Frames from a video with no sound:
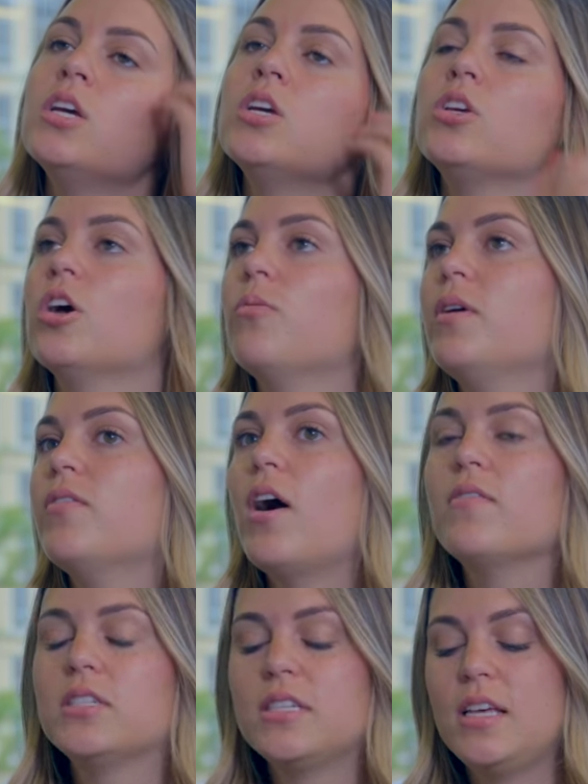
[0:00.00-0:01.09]
you know, we've
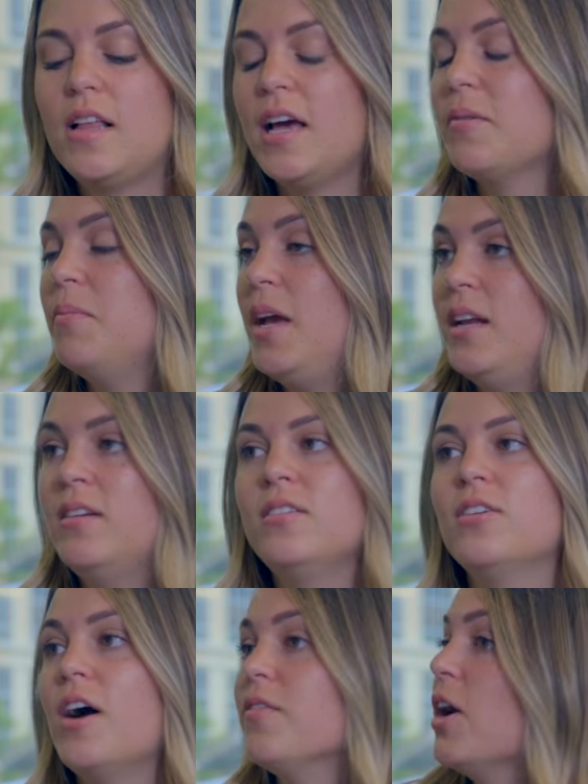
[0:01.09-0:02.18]
obviously like made
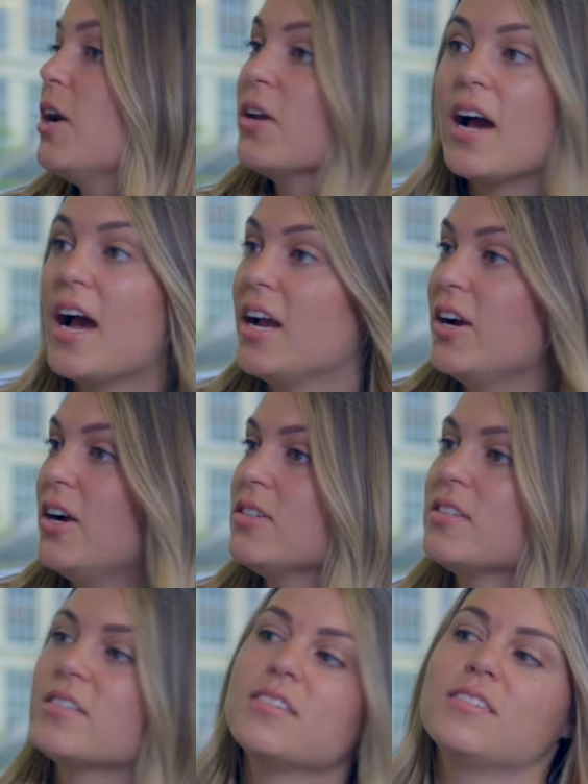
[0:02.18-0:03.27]
not very good
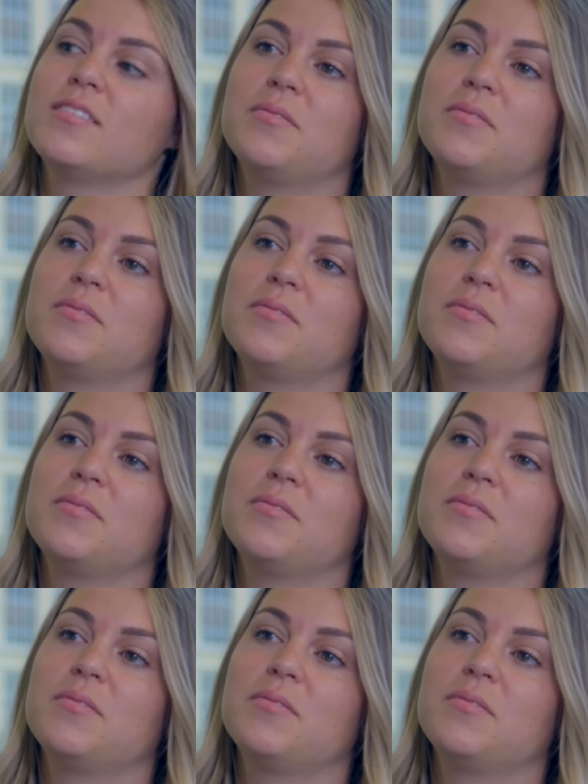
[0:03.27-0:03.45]
hires.